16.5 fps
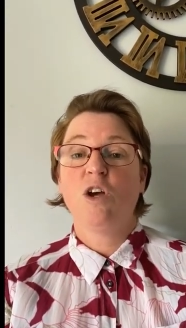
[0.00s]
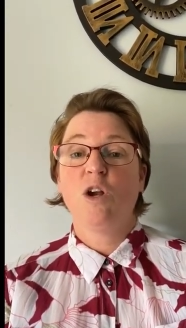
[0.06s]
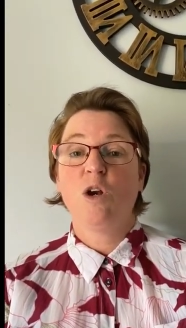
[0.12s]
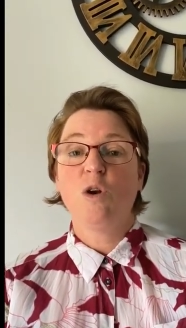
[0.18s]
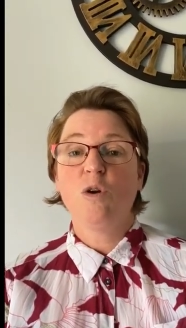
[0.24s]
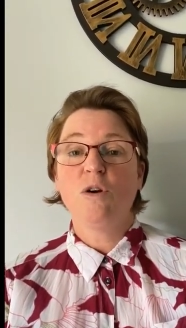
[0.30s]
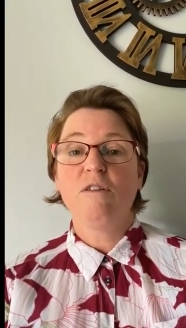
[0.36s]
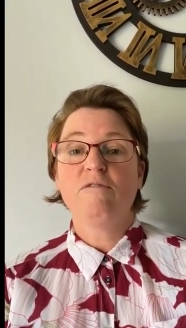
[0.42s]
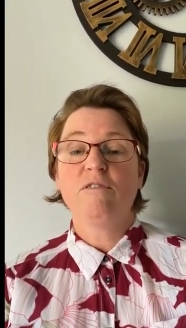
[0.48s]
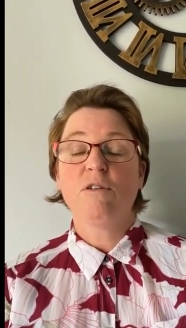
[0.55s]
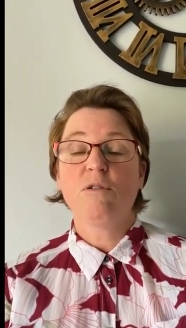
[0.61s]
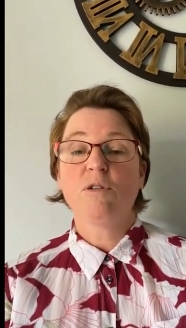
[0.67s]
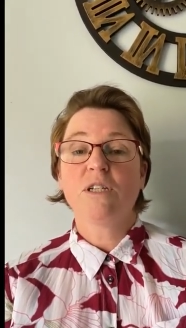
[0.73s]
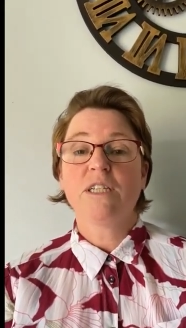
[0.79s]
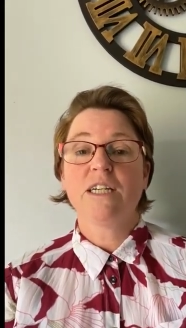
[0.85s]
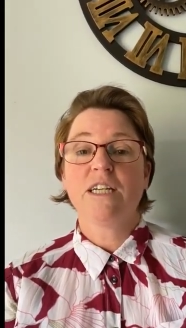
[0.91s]
Looking
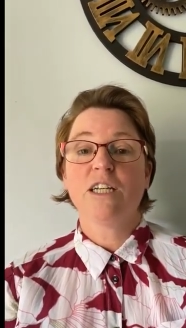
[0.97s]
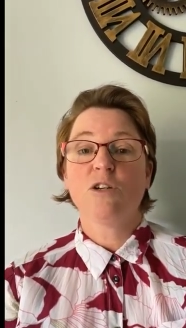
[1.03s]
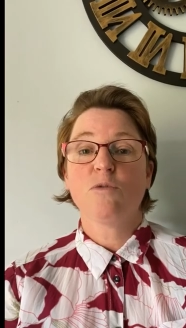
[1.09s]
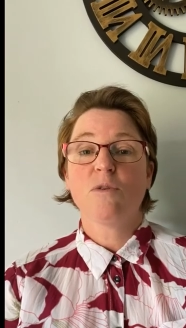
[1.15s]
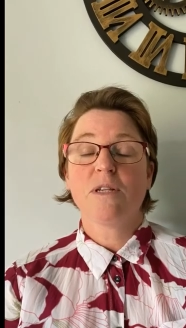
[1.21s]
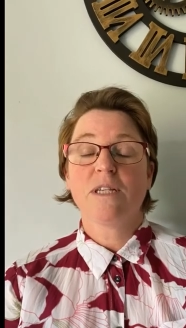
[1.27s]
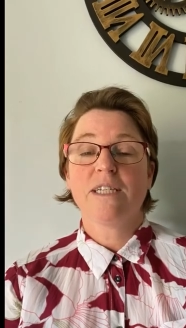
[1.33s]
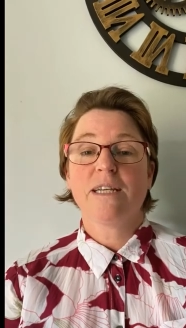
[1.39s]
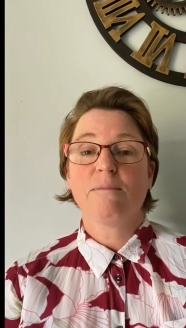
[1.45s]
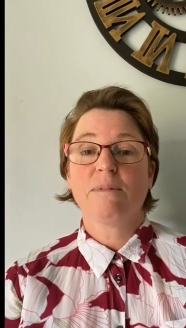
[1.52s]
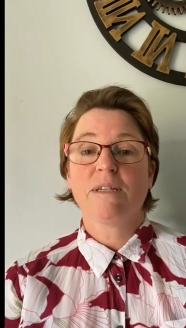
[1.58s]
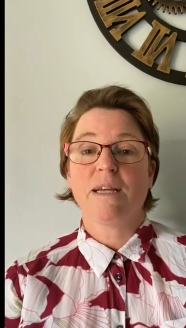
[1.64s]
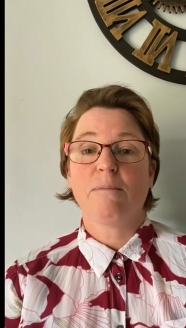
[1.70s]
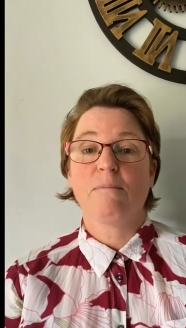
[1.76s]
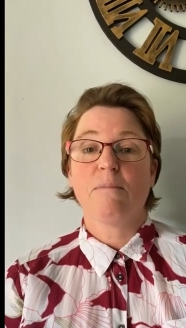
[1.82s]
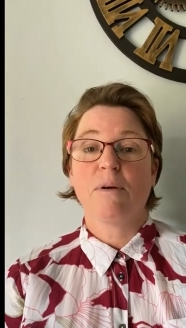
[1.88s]
forward to seeing you in
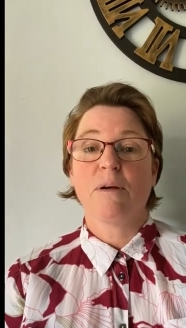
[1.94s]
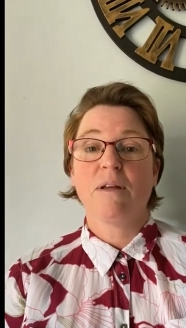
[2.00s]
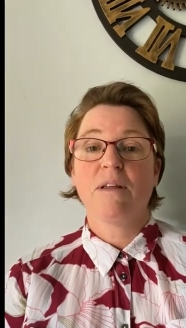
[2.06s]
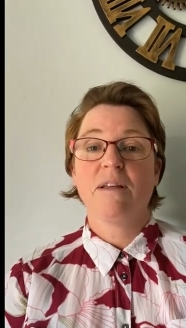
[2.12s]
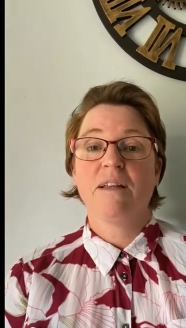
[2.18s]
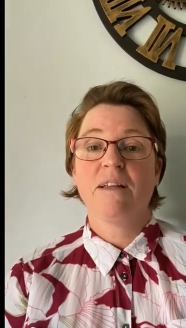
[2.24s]
September.